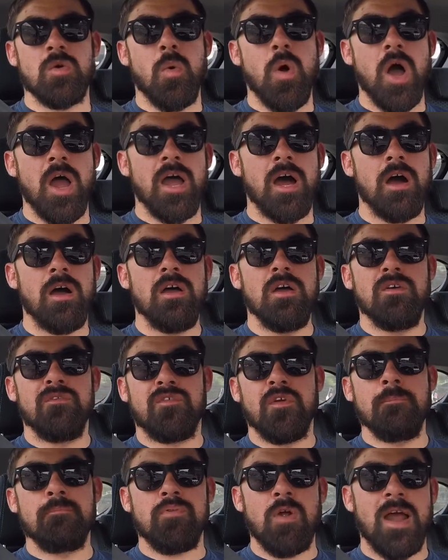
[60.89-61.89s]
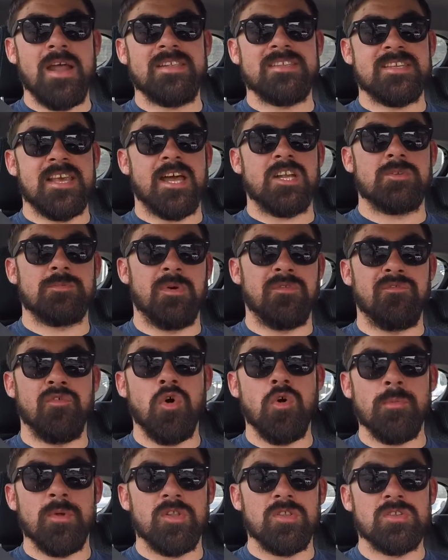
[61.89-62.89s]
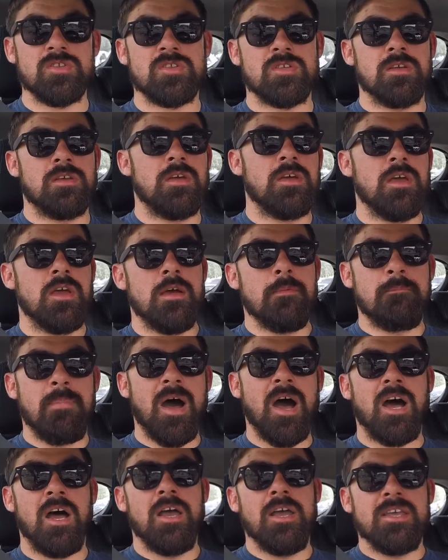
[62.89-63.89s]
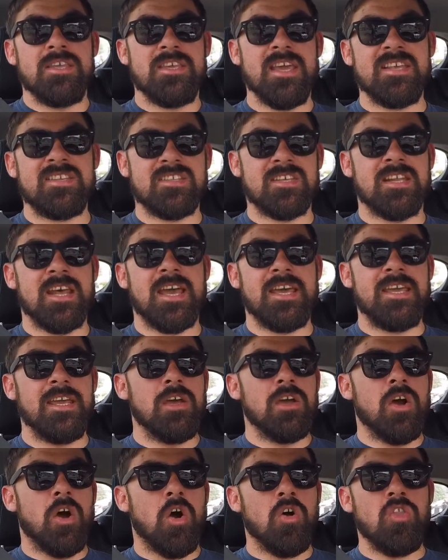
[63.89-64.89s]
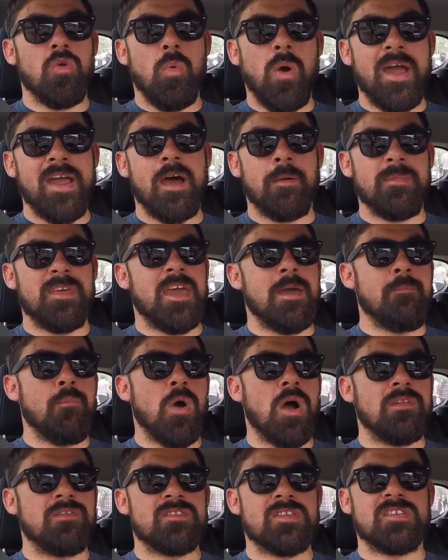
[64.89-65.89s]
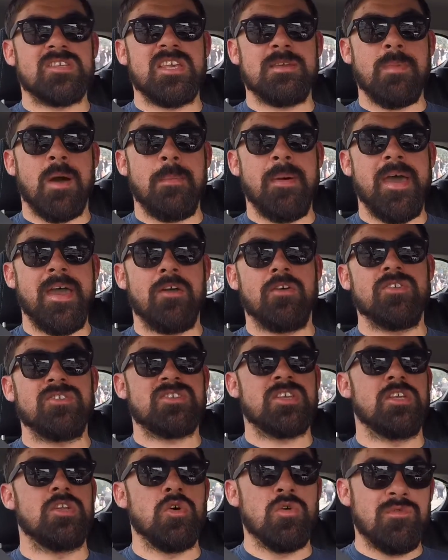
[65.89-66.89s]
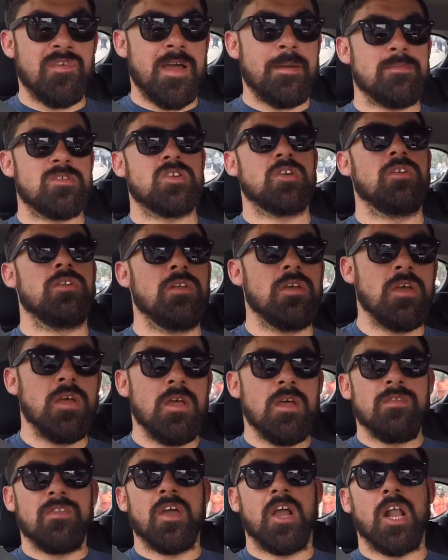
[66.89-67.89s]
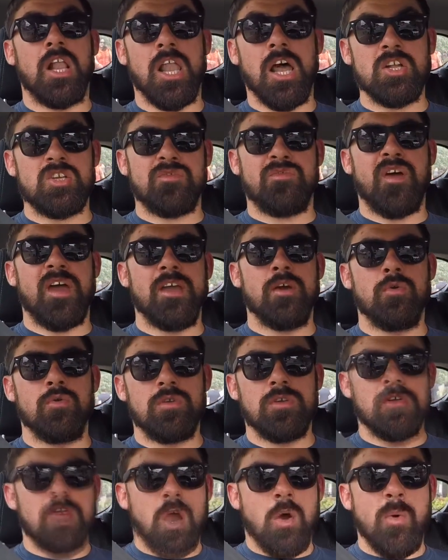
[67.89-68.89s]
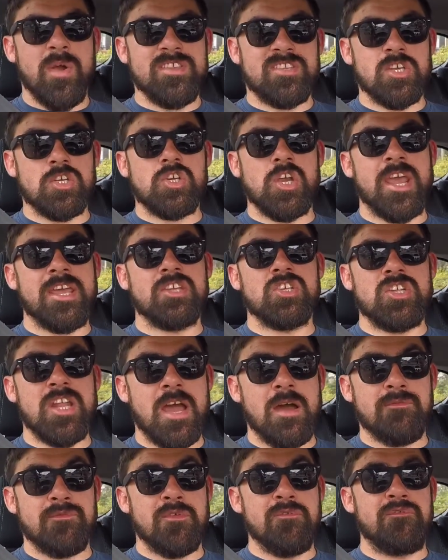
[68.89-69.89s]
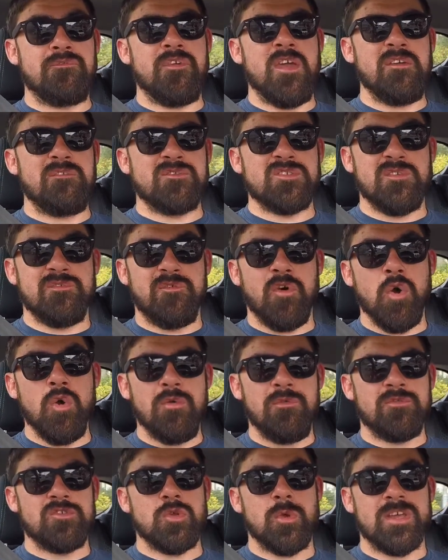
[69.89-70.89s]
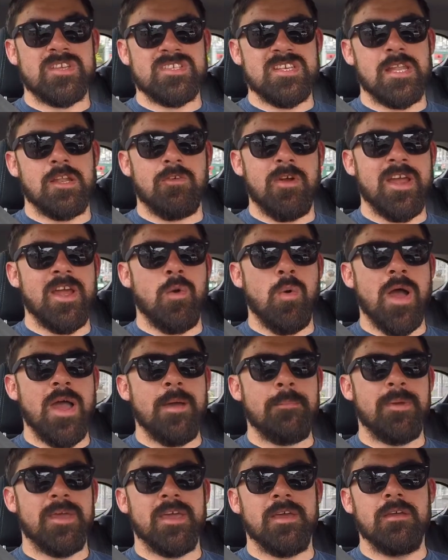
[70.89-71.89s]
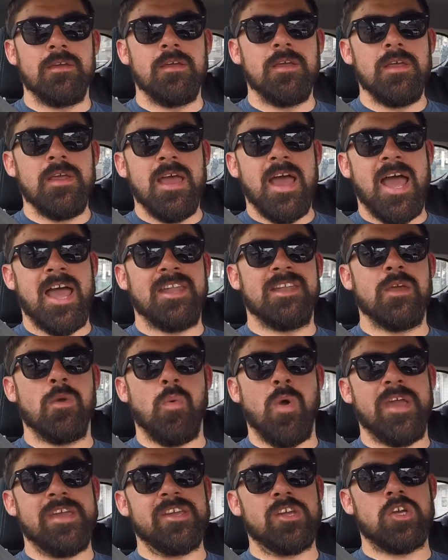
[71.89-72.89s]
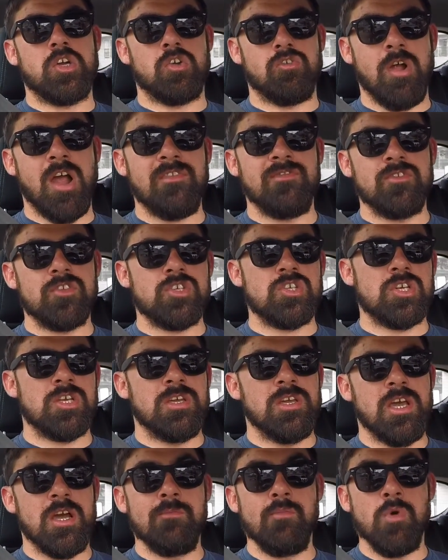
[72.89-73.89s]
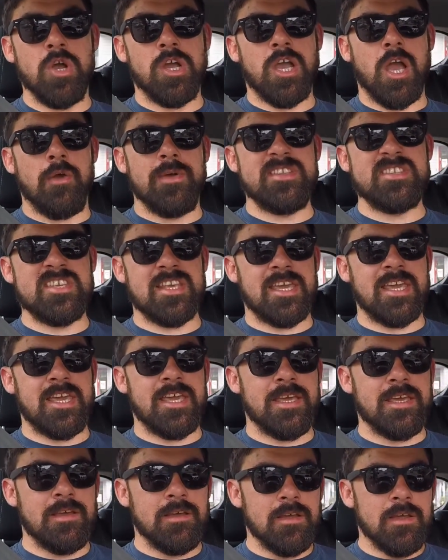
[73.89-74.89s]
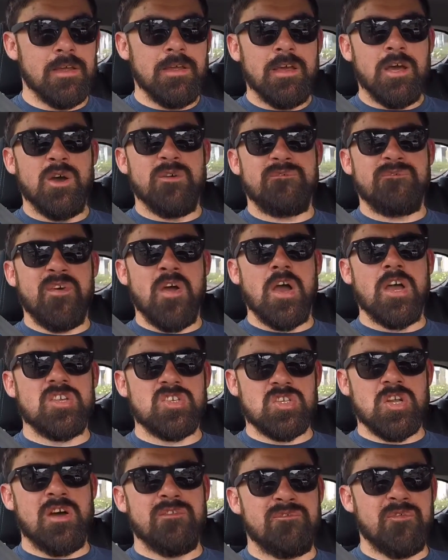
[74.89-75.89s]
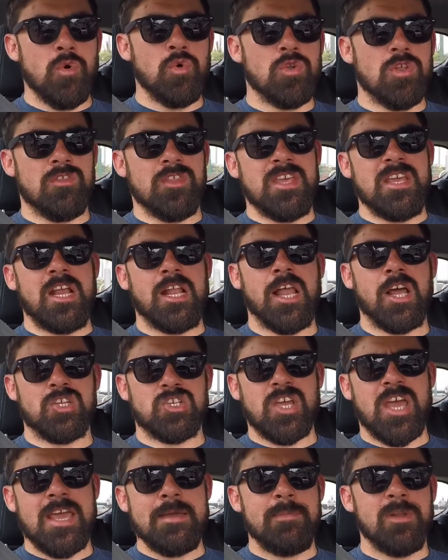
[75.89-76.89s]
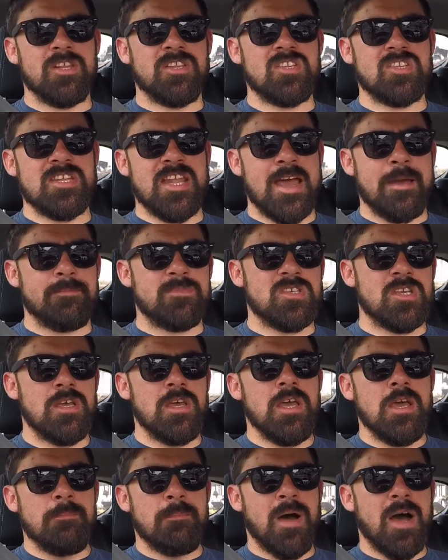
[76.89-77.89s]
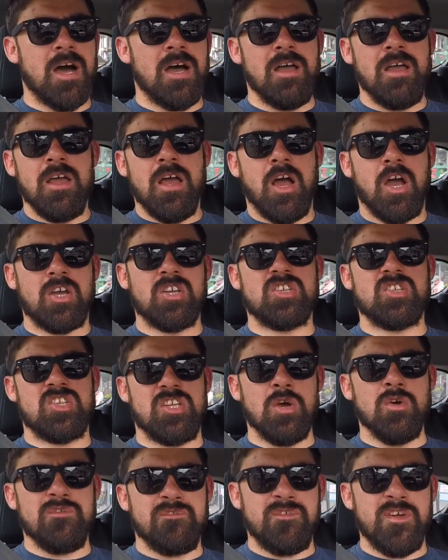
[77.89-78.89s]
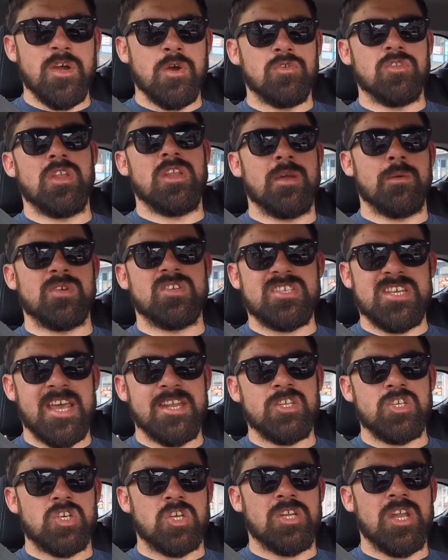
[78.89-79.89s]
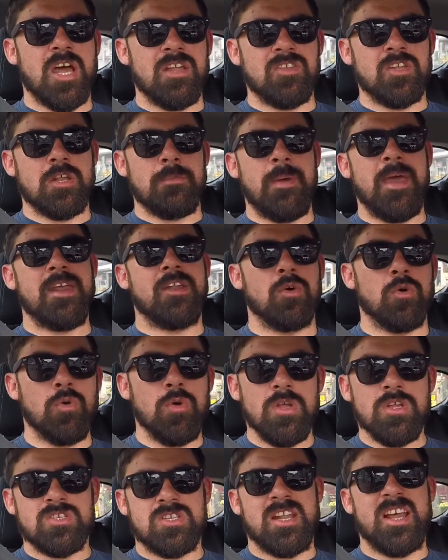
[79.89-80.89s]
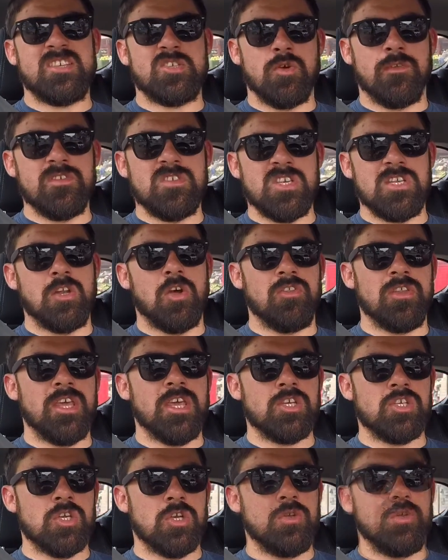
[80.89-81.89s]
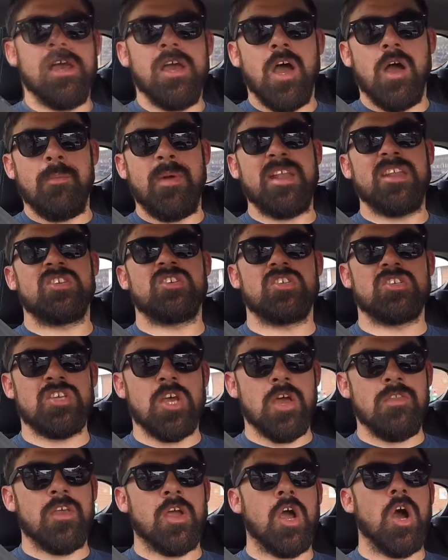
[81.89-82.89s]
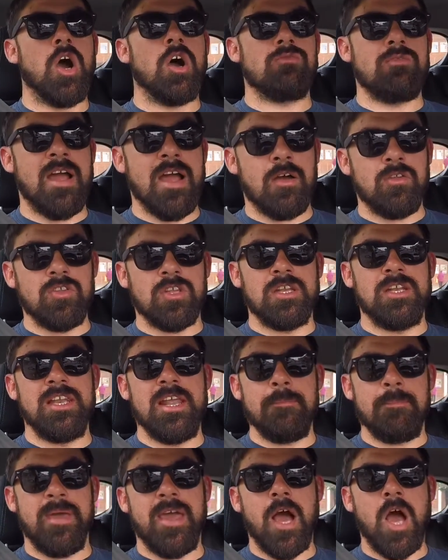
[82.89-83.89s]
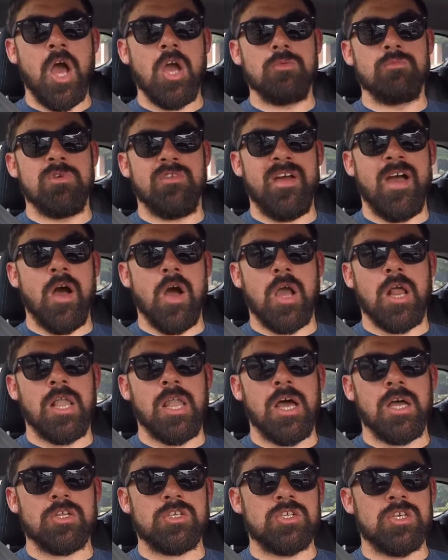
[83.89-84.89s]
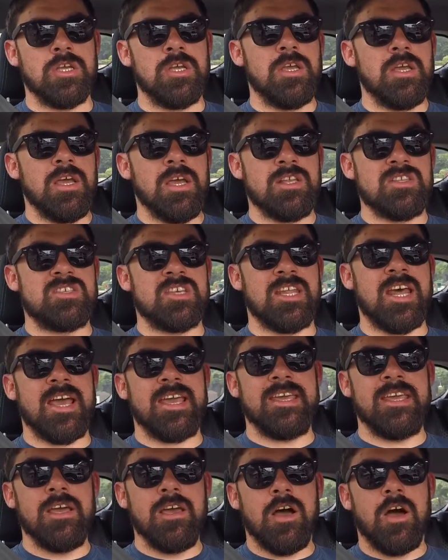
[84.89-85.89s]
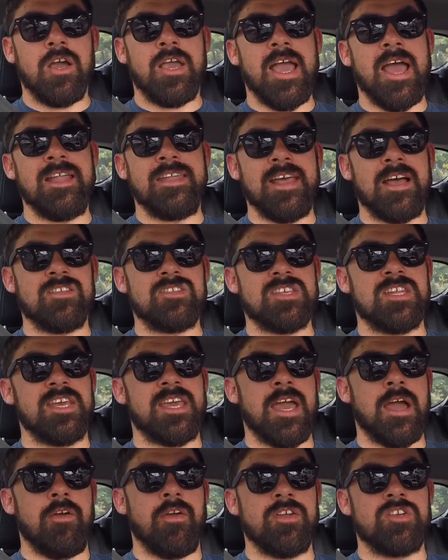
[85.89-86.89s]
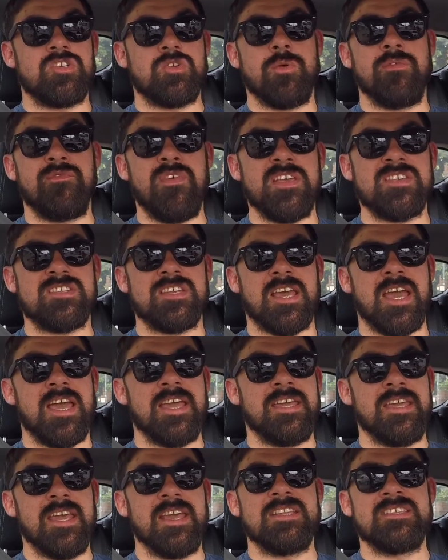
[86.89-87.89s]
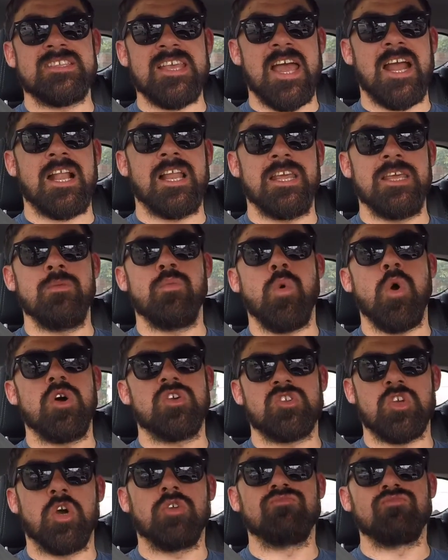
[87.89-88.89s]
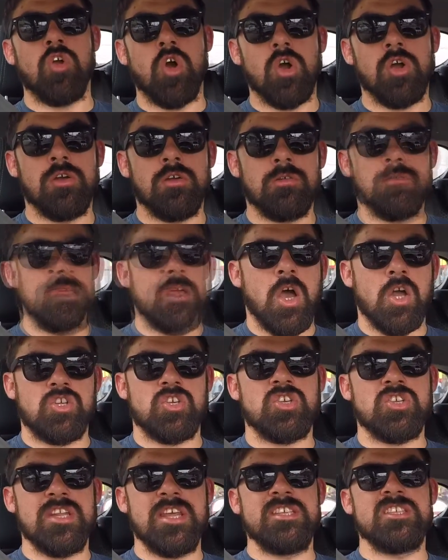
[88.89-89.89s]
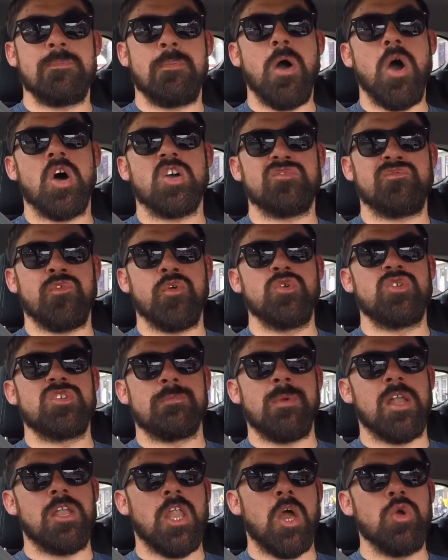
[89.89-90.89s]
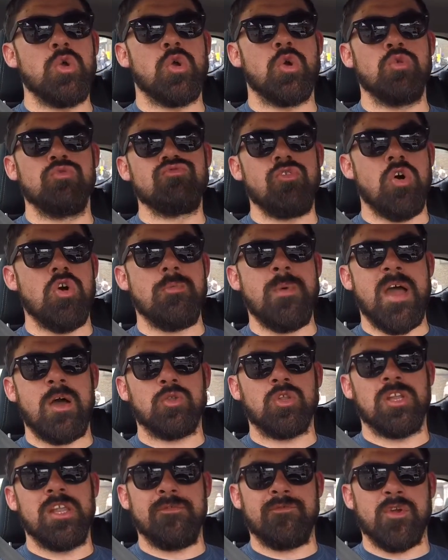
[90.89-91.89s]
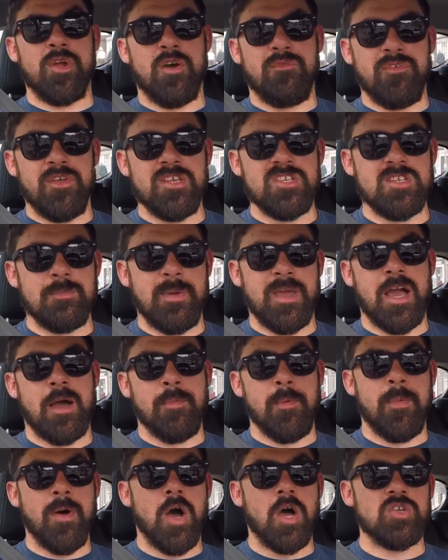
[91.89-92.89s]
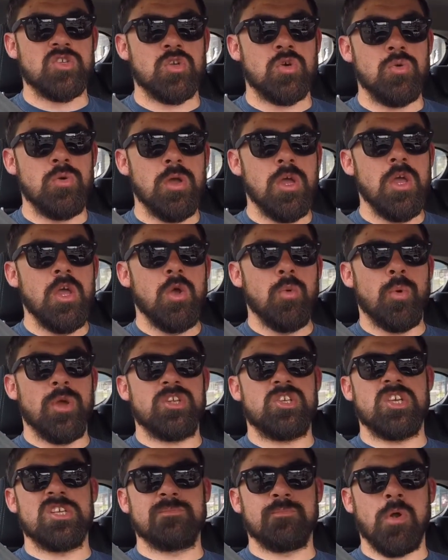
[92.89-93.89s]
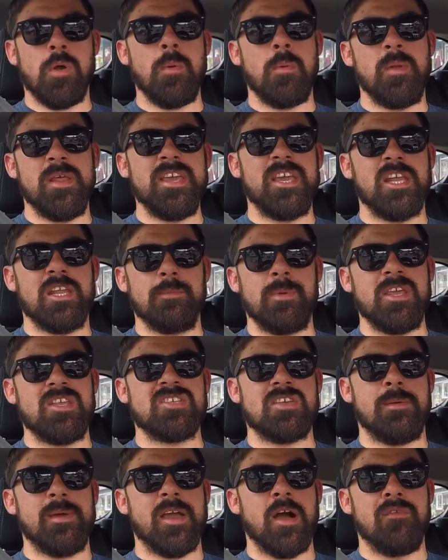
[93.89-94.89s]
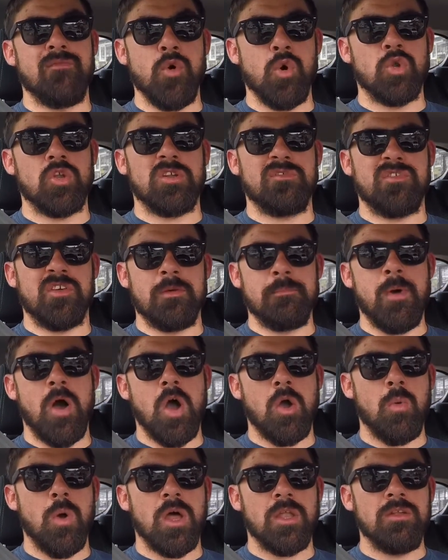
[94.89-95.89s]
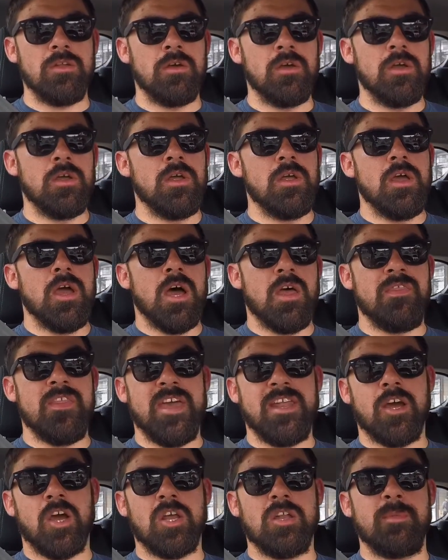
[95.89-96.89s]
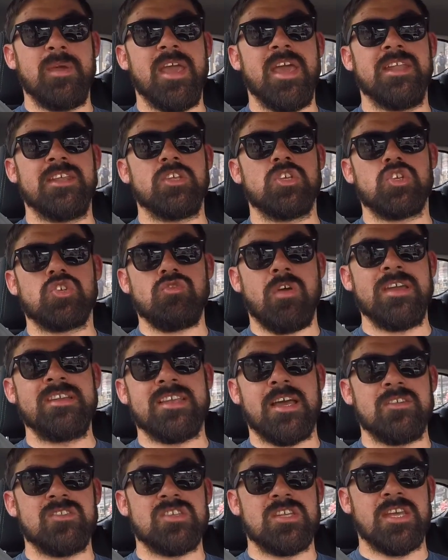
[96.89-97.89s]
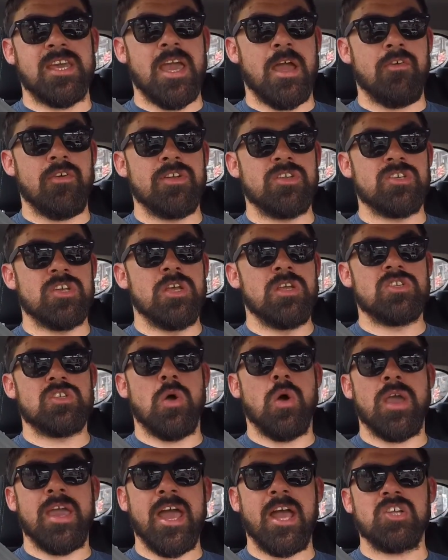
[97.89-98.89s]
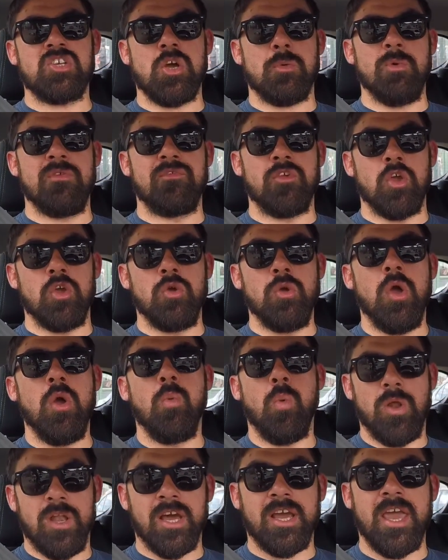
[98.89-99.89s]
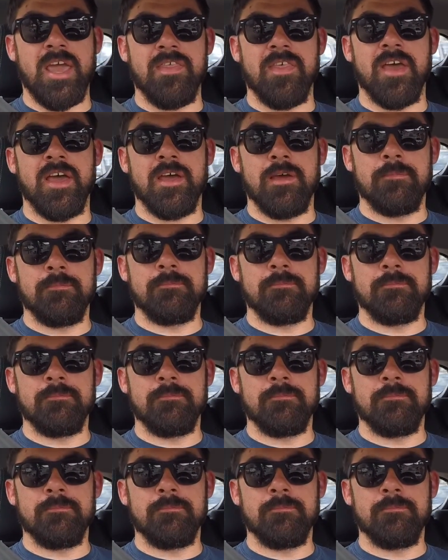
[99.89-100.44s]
wire from Brands Hatch Performance. But yesterday, on the way up the M1 to see my parents in Northampton, the clutch failed. I went to change down from 5th to 4th to accelerate away a bit, and it went crunch and wouldn't go into gear. At first I thought that the clutch cable had snapped, but I could still feel that there was tension under the pedal, so that's obviously not the issue. I managed to turn the car around and limp it home without a clutch, and today I'm going down to the garage to investigate exactly what has gone wrong. I just need to pass through to my local Royal Mail delivery office to pick up a parcel, which is probably going to be something I've ordered for the Mark 1, and then I'm going to be heading straight down to the garage. So I'll catch up with you when I get there.